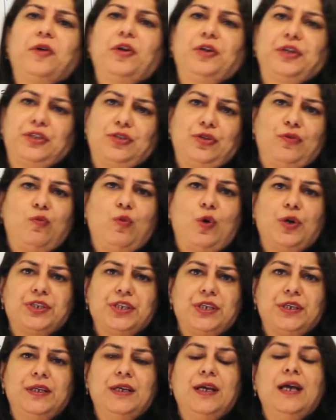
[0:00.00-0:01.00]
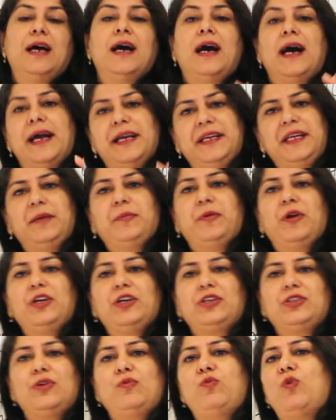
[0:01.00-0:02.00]
product of water? Ionic
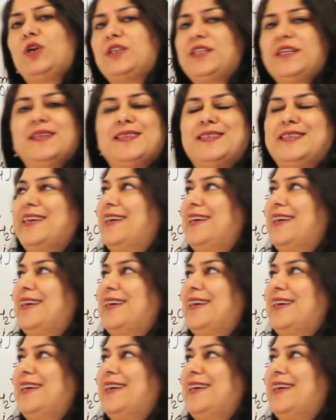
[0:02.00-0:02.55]
product of water is